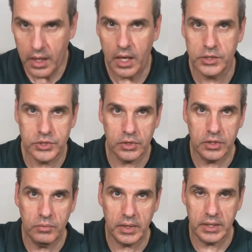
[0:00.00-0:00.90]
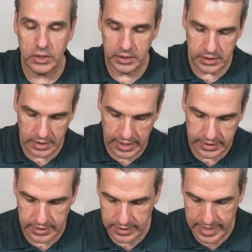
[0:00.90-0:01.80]
I'll show you what it looked like
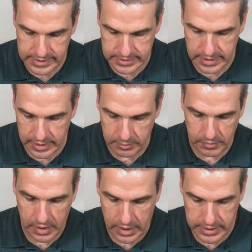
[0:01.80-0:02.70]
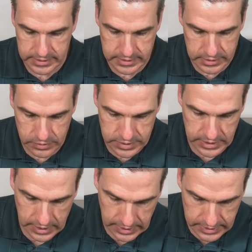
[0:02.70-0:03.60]
the last time you
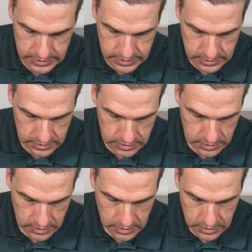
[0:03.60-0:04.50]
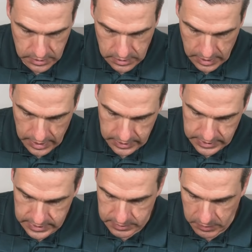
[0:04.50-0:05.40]
saw it.
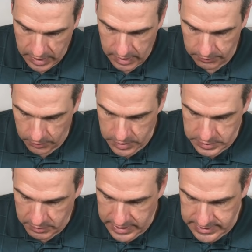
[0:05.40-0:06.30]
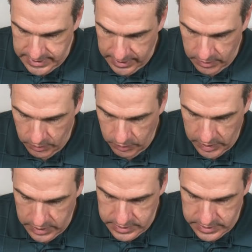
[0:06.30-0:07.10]
This is, of course, my second week